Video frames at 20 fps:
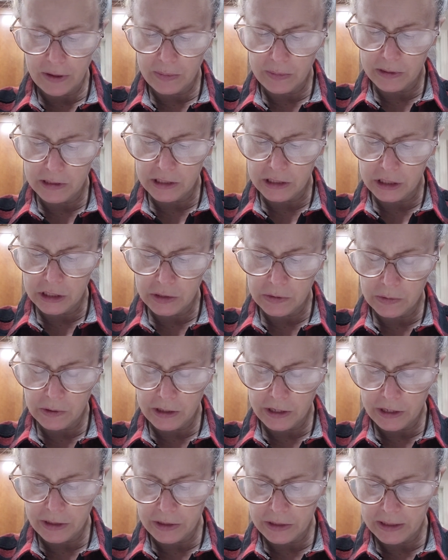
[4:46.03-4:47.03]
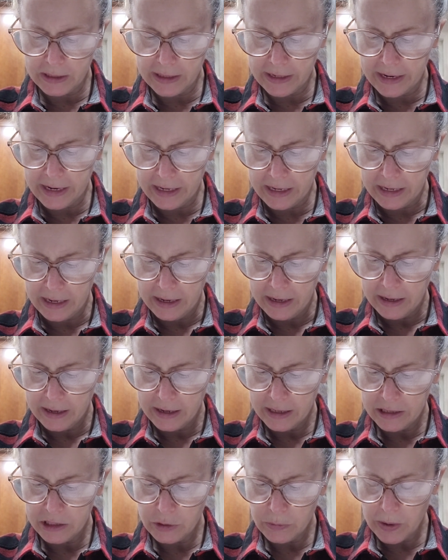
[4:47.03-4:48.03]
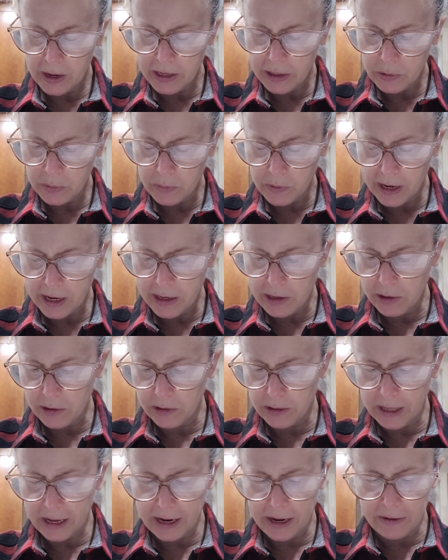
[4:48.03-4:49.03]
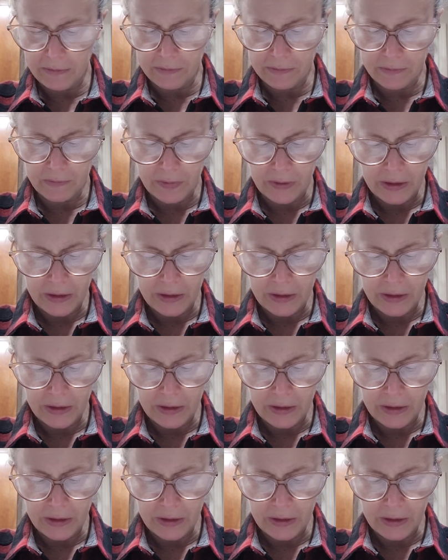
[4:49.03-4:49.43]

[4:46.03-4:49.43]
will destroy your sight and drain away your life.